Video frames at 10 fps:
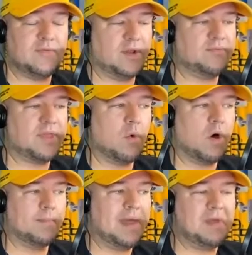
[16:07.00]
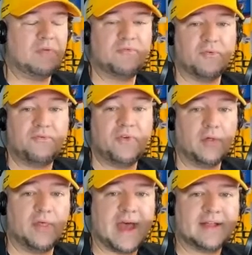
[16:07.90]
even if they won't maybe
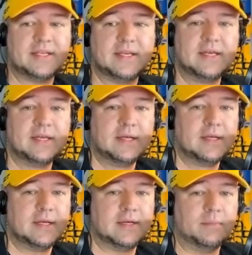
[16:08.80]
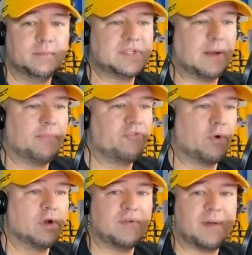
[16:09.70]
fulfill that uh, some
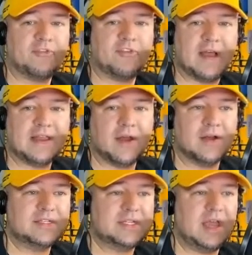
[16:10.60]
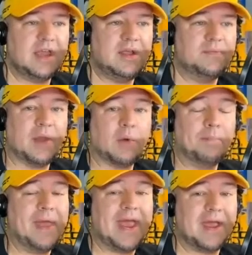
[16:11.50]
sort of upside guarantee that'll
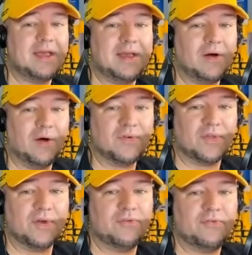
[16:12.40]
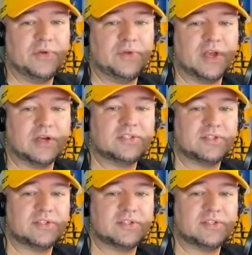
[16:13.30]
pay over those few years.